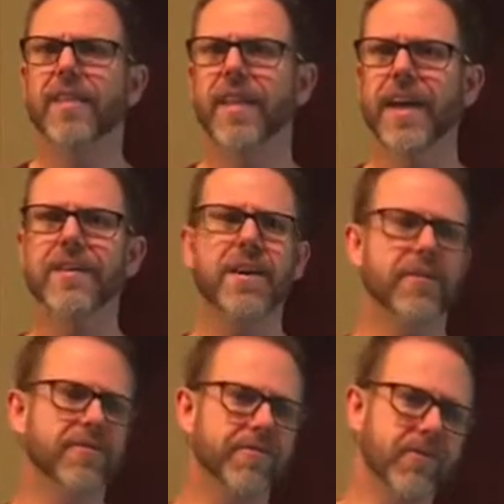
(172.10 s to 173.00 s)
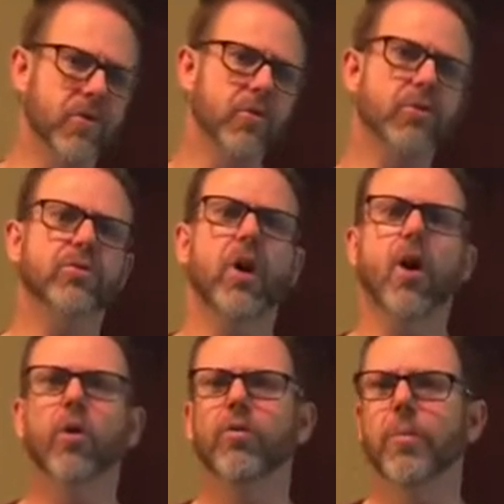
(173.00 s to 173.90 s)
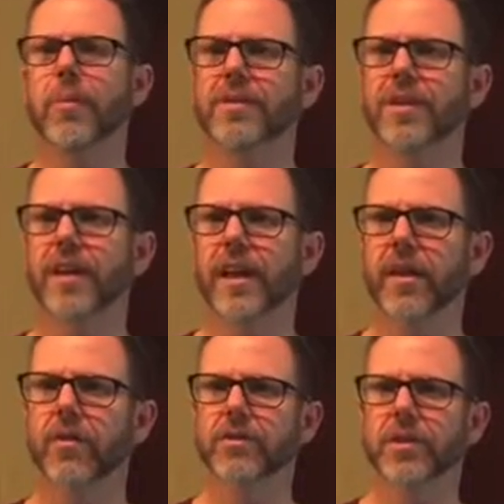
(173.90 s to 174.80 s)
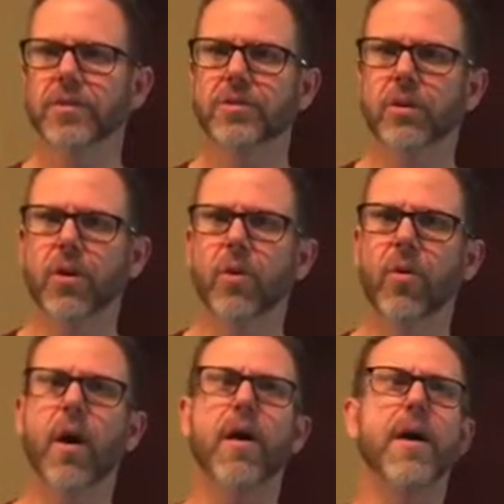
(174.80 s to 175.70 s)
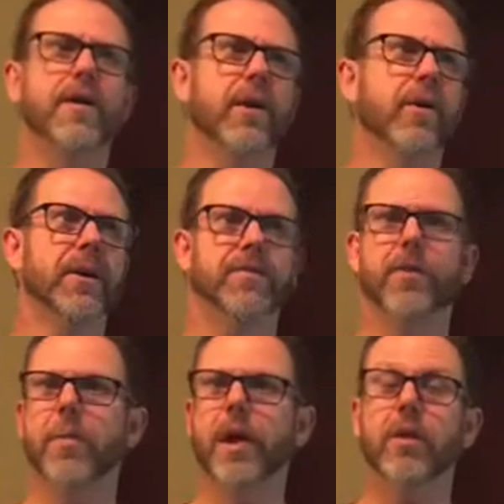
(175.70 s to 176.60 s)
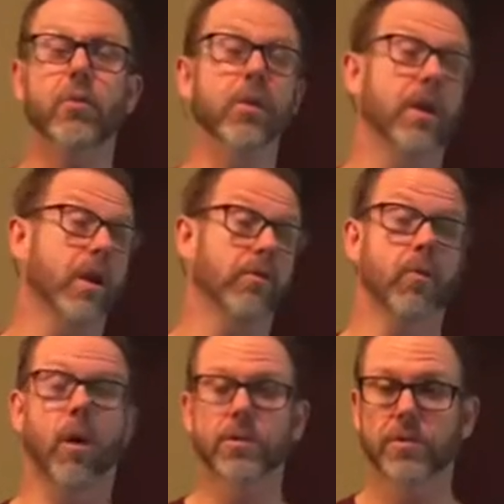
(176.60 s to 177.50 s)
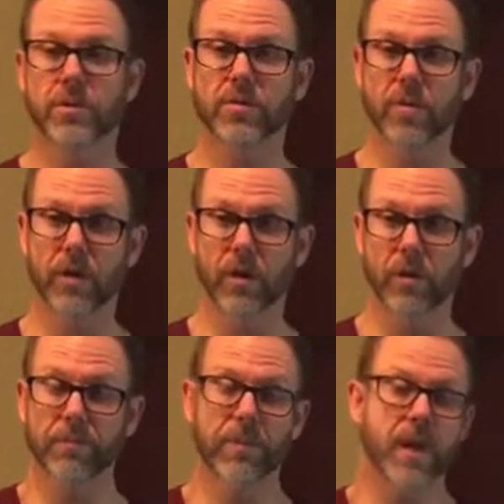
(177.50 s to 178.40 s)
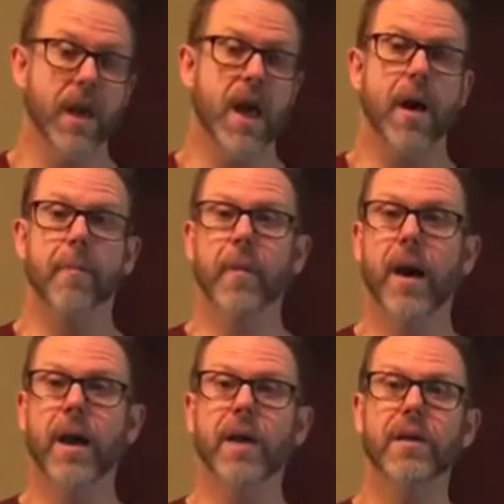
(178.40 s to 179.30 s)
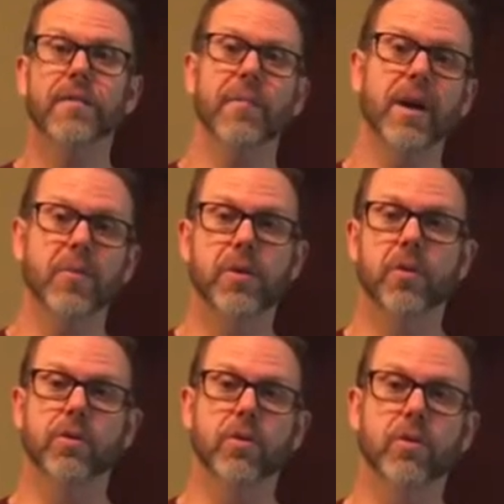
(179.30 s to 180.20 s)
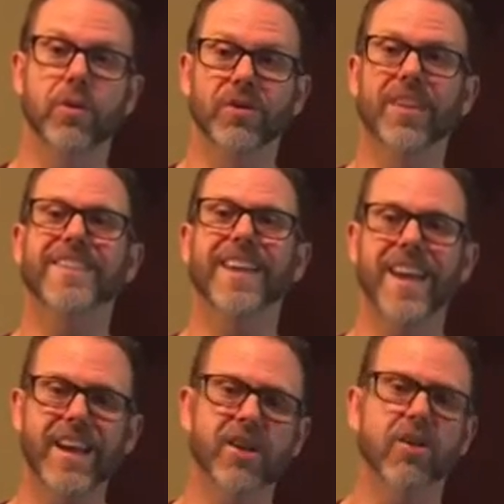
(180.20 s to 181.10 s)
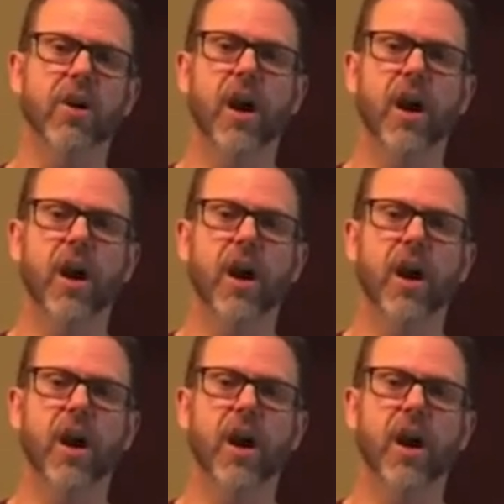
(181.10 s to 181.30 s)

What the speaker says: They infuse all of the missing energy. So, if the band were to ever watch this video, my appeal to you is take your